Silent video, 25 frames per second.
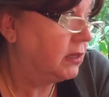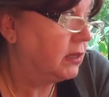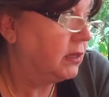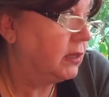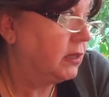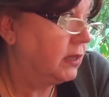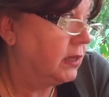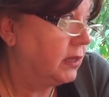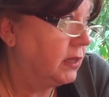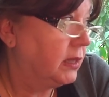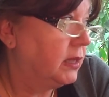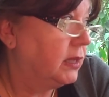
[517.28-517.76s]
It
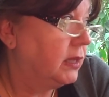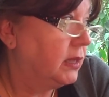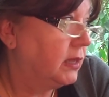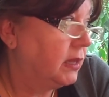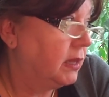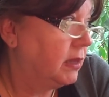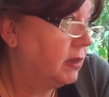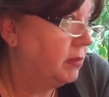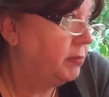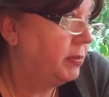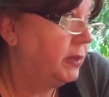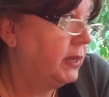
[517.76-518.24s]
was a
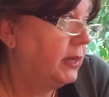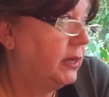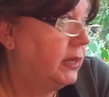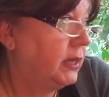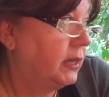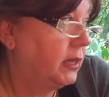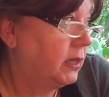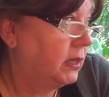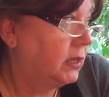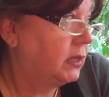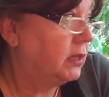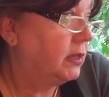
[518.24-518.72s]
beating. It
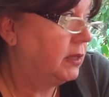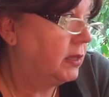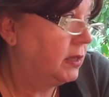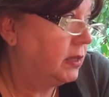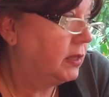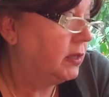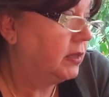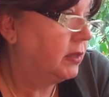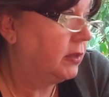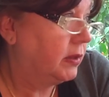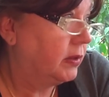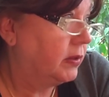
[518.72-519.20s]
sounded like it would
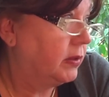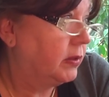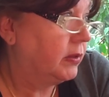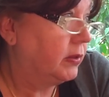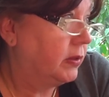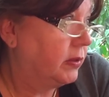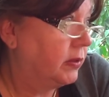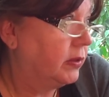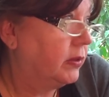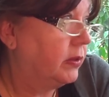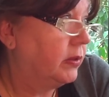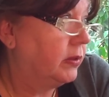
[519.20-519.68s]
qualify
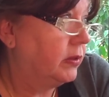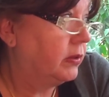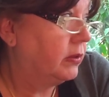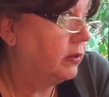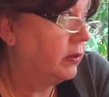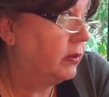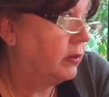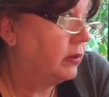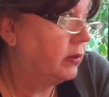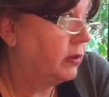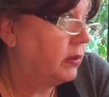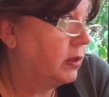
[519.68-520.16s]
for
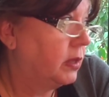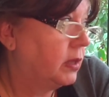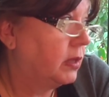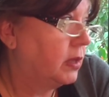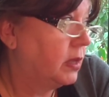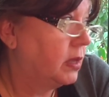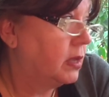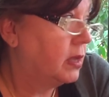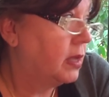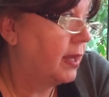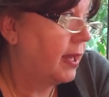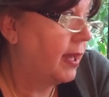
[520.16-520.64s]
child abuse,
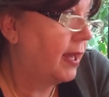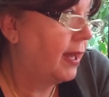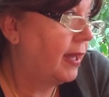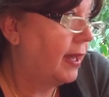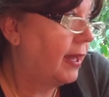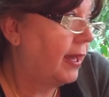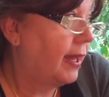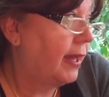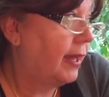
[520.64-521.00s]
perhaps.